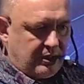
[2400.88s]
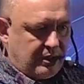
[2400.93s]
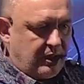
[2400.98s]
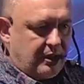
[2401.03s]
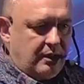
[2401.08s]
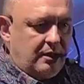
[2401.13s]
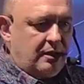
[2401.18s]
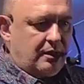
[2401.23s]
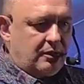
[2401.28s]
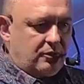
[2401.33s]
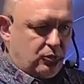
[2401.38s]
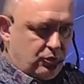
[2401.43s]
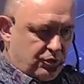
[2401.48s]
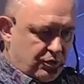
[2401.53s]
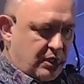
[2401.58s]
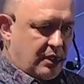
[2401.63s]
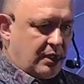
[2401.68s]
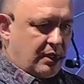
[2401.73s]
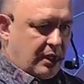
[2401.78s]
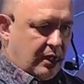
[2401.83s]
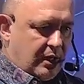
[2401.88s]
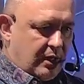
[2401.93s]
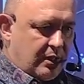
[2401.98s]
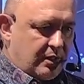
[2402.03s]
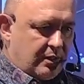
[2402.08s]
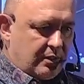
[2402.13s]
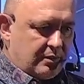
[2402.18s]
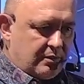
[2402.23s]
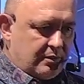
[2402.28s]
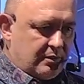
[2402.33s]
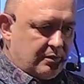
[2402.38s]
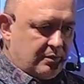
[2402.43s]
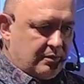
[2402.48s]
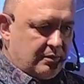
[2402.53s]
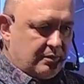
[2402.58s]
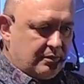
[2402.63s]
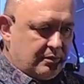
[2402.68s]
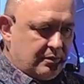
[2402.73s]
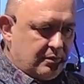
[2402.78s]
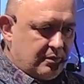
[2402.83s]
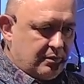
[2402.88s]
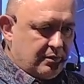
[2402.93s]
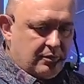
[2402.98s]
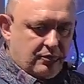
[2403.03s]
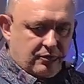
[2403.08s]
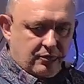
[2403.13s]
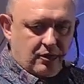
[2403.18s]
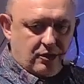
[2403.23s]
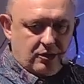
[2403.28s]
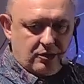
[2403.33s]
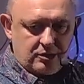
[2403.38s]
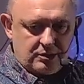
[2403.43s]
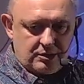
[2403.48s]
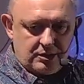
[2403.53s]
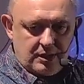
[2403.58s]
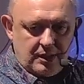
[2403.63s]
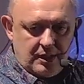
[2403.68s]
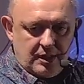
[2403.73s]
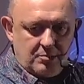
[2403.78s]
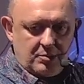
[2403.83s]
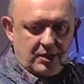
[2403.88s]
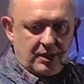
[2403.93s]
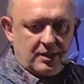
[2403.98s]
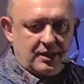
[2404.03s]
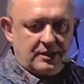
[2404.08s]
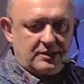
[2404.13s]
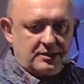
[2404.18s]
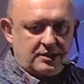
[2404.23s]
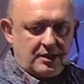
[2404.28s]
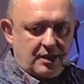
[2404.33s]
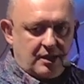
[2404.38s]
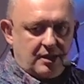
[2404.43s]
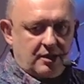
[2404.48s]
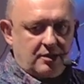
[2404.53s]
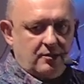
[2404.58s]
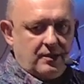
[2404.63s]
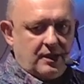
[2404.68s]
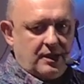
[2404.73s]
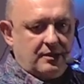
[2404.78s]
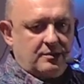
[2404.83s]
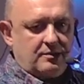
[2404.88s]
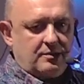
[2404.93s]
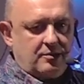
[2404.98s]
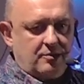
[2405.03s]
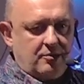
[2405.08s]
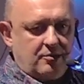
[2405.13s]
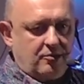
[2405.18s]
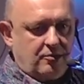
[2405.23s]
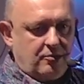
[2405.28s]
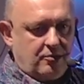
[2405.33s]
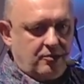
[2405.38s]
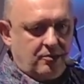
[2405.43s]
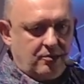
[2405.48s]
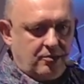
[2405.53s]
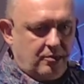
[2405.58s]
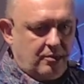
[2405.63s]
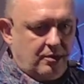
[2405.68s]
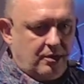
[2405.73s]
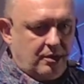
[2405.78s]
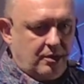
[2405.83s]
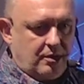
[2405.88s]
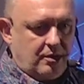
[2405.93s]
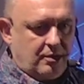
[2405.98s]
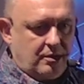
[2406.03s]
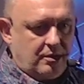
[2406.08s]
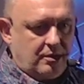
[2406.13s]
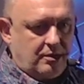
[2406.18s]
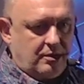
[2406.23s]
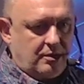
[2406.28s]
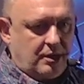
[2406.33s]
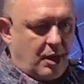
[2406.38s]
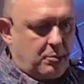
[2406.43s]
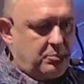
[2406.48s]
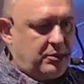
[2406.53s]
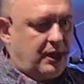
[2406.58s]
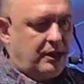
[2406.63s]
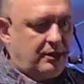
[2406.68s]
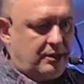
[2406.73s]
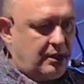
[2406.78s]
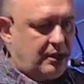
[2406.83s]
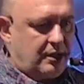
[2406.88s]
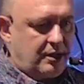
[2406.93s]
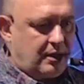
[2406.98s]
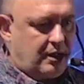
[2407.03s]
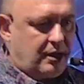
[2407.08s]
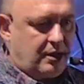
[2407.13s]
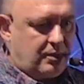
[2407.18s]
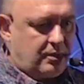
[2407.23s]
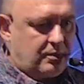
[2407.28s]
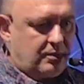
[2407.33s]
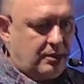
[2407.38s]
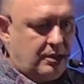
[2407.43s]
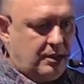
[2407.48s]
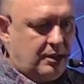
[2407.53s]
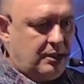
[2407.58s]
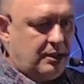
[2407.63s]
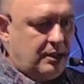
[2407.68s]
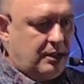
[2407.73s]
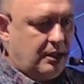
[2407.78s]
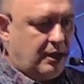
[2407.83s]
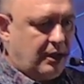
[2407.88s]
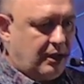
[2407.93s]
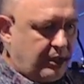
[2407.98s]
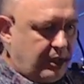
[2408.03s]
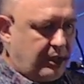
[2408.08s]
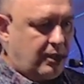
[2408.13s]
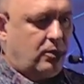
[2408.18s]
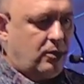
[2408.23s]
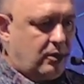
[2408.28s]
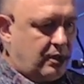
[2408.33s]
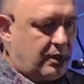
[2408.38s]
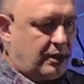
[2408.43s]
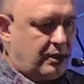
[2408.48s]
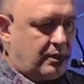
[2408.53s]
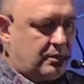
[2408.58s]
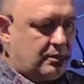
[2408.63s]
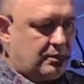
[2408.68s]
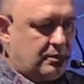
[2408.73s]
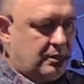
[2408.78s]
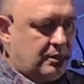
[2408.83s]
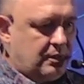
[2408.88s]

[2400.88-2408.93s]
idea to share cars, of course, but let's start with updating our regular